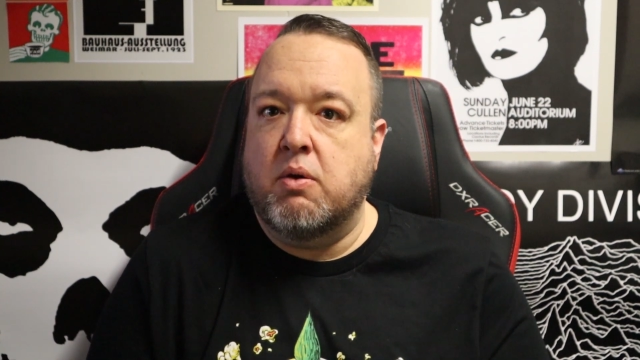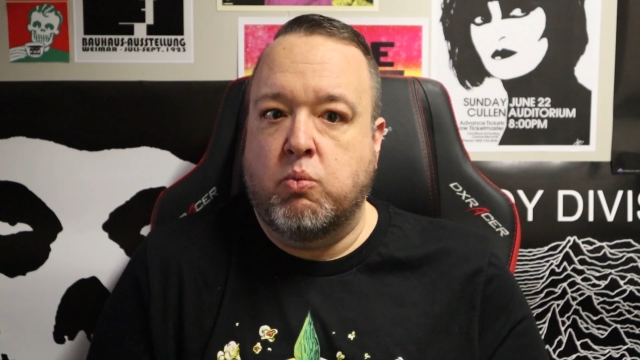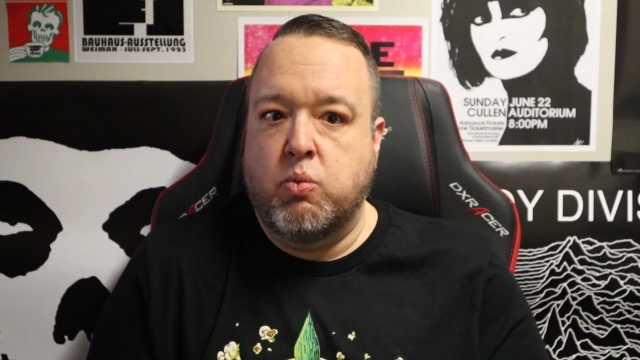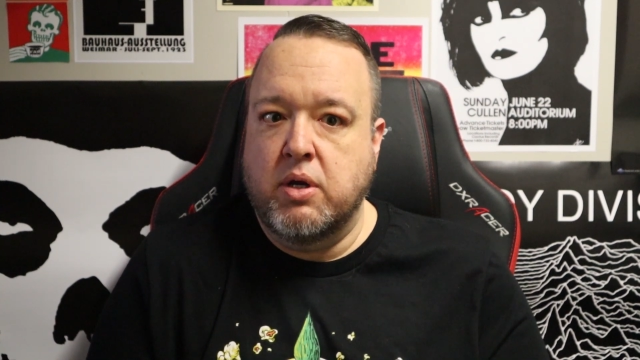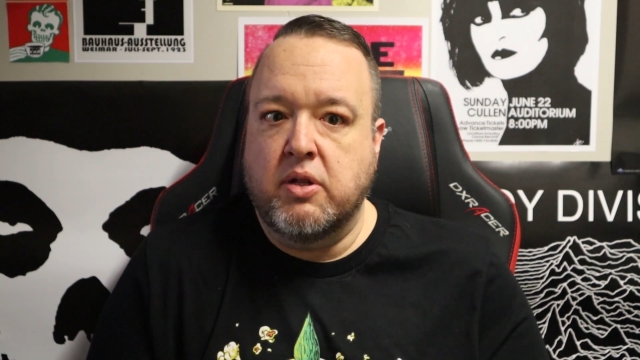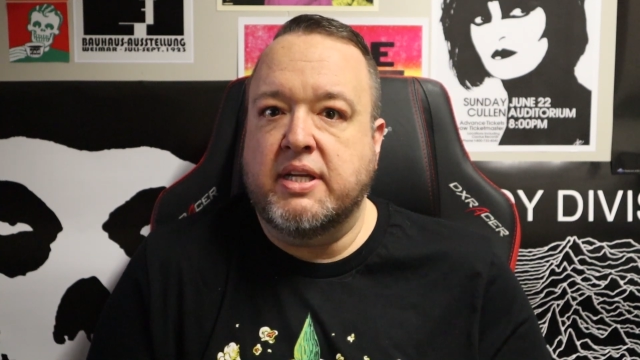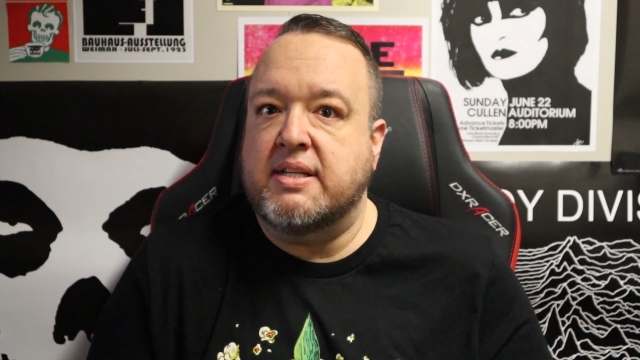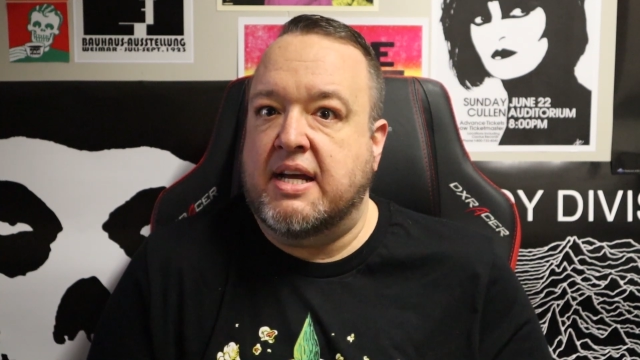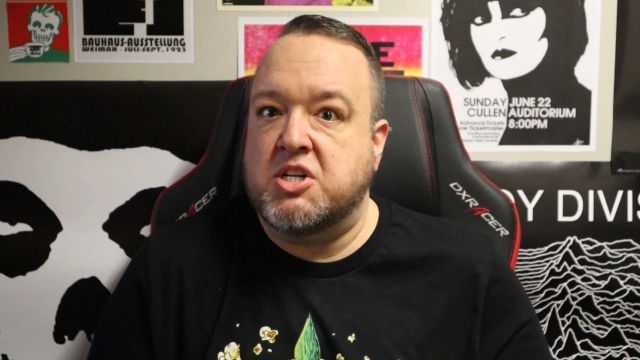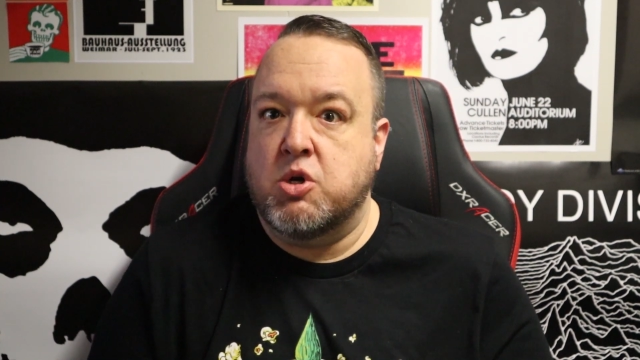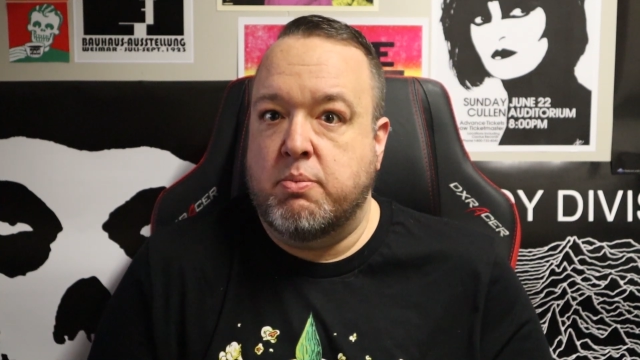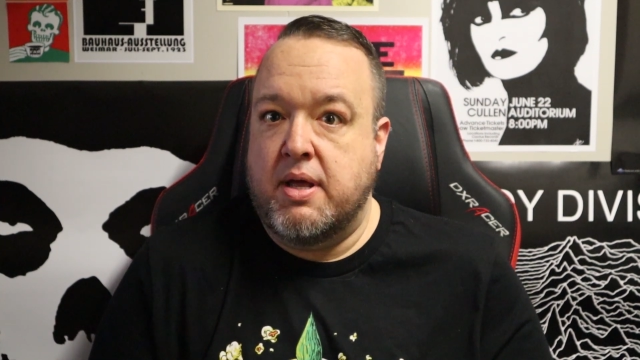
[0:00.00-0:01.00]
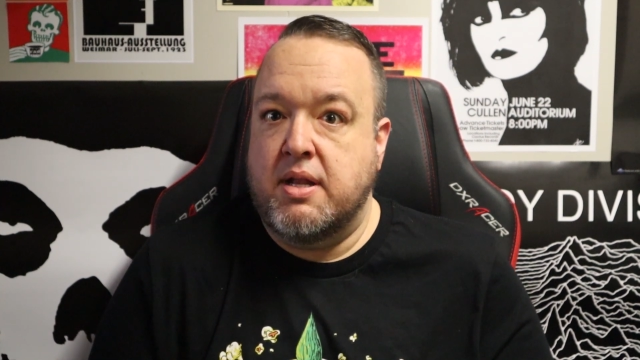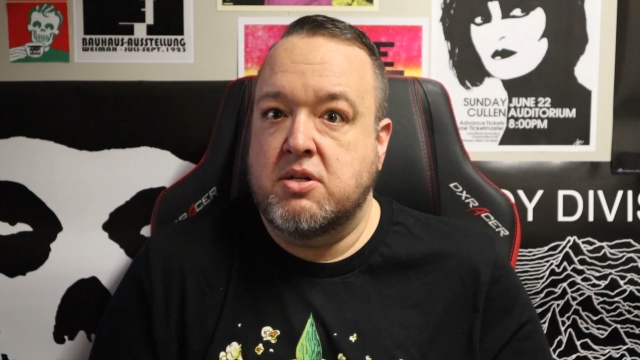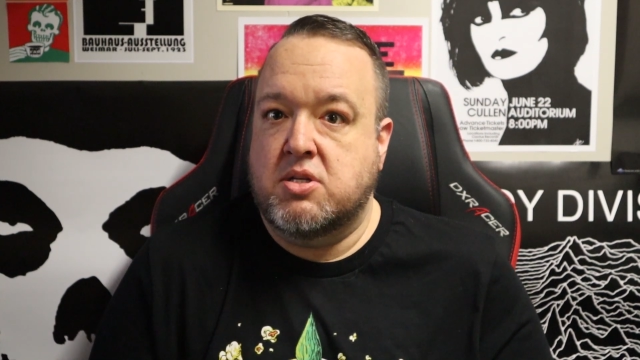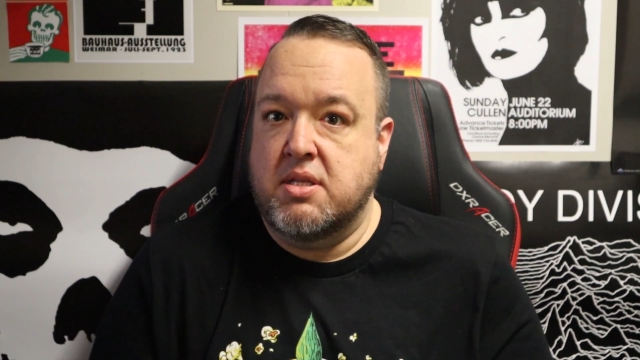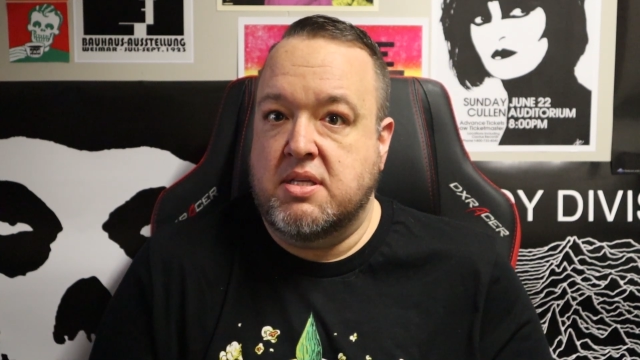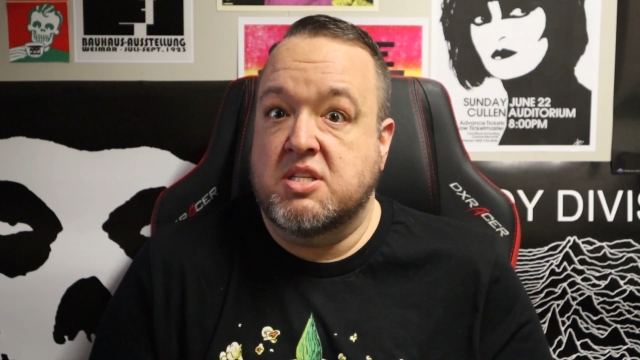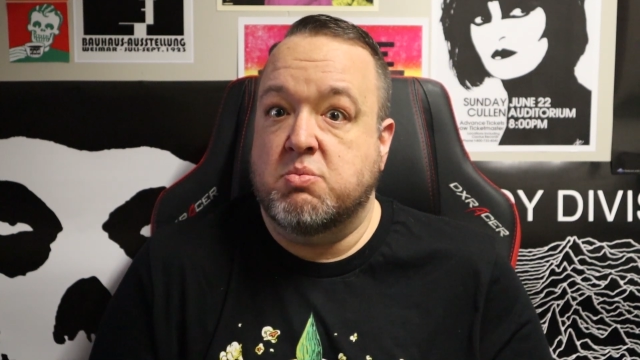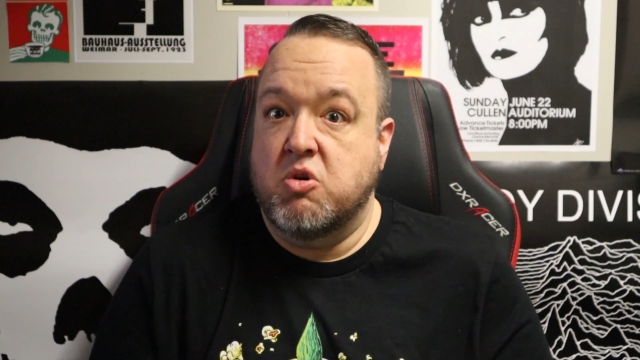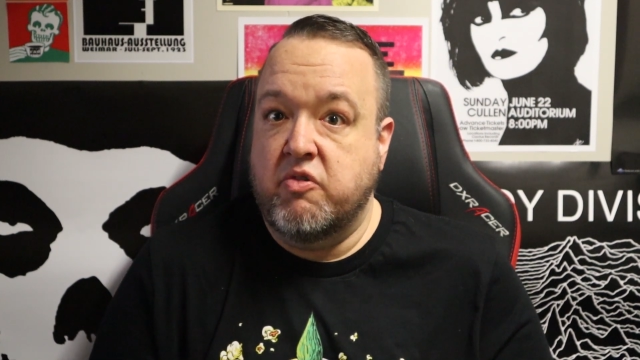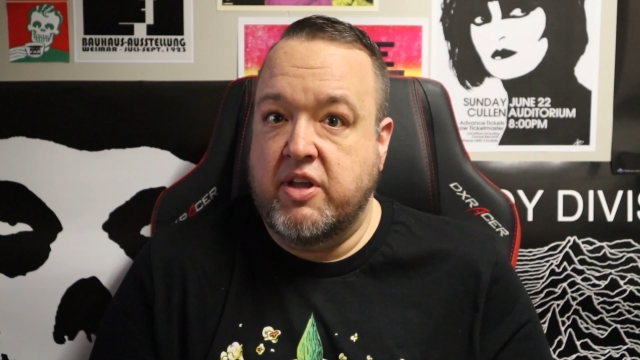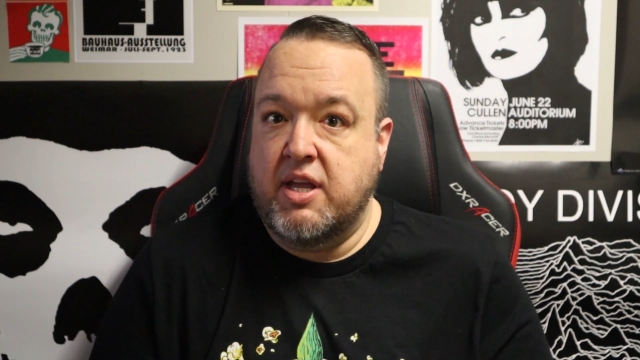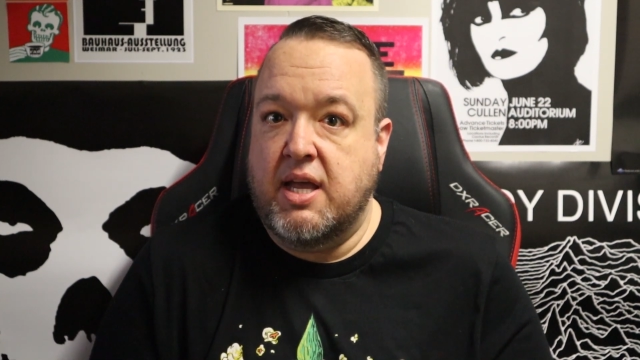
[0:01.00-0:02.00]
a really detriment to this
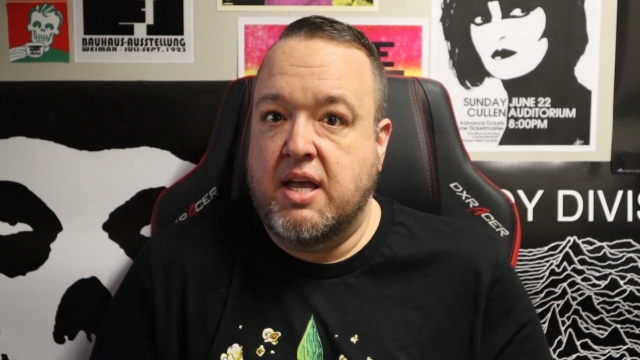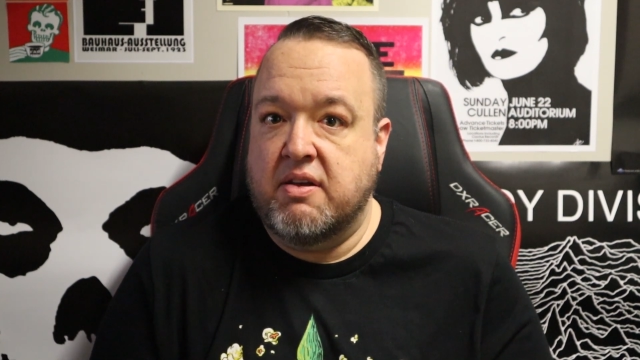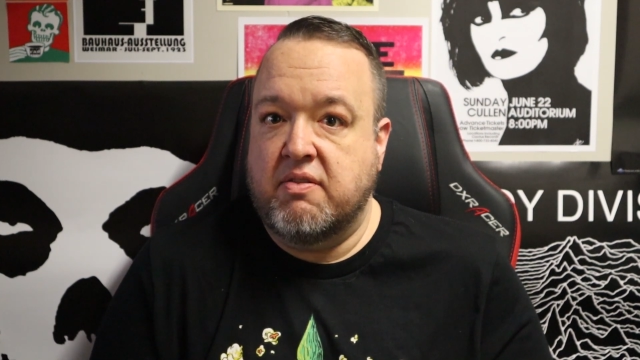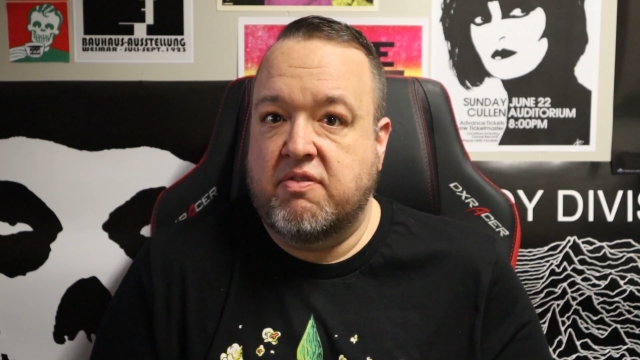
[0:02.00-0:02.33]
movie